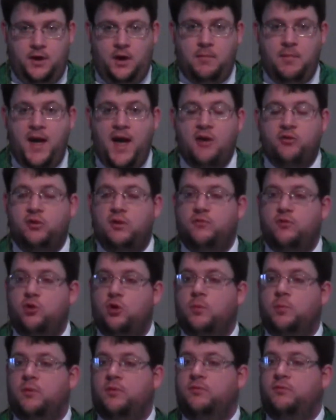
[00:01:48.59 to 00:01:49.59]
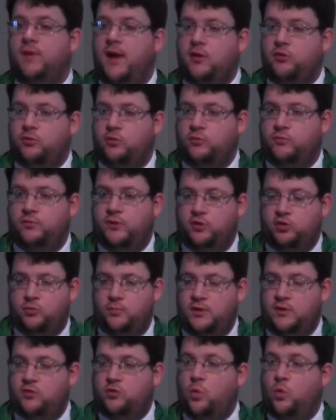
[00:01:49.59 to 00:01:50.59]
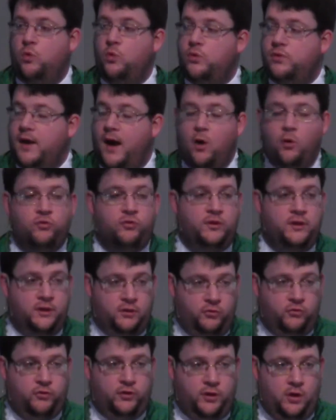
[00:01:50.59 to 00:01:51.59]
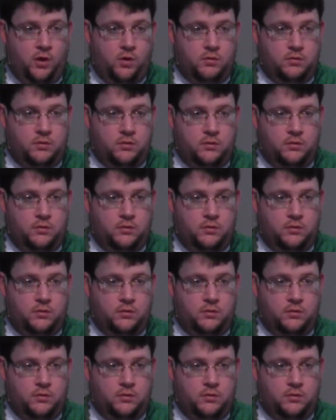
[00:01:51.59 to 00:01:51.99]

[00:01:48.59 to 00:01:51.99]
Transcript: Imagine if you were a professional fisherman 2,000 years ago.